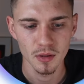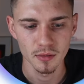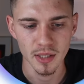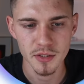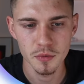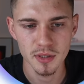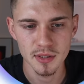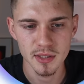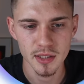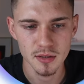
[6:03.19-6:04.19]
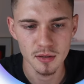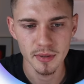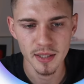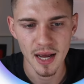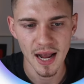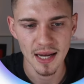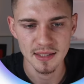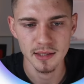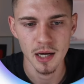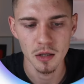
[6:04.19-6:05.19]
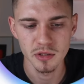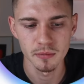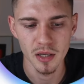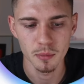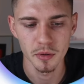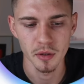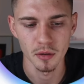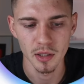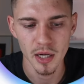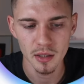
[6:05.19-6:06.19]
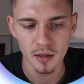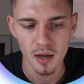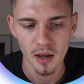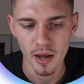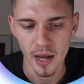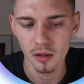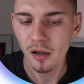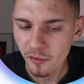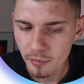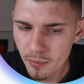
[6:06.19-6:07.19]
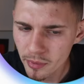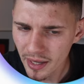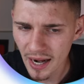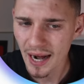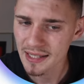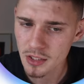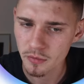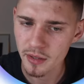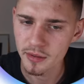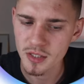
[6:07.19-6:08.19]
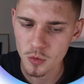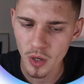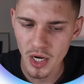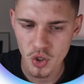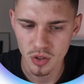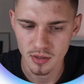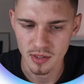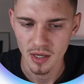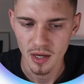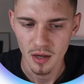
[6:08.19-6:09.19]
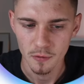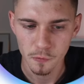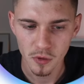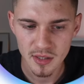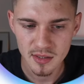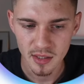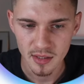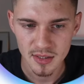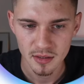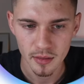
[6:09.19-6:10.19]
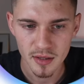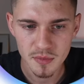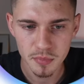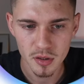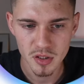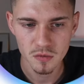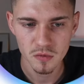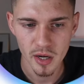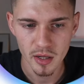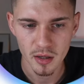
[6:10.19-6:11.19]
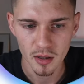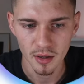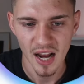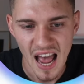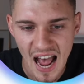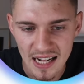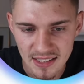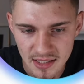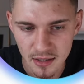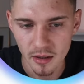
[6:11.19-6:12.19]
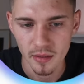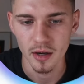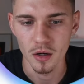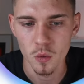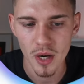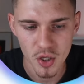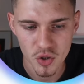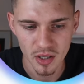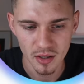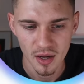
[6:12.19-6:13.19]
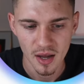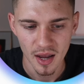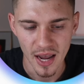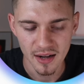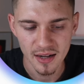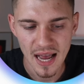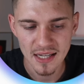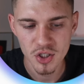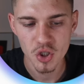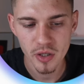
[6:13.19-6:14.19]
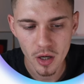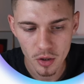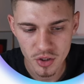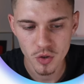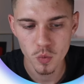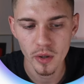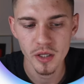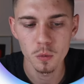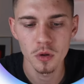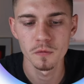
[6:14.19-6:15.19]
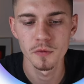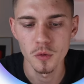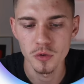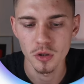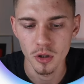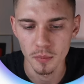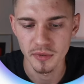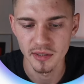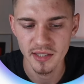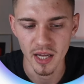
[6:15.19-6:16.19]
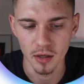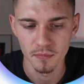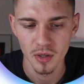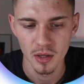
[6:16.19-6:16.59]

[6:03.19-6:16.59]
And as you can see, somebody asked how to make money online, and a lot of people are answering these questions. For instance, this person right here answered their question, and it has 321 views up to date.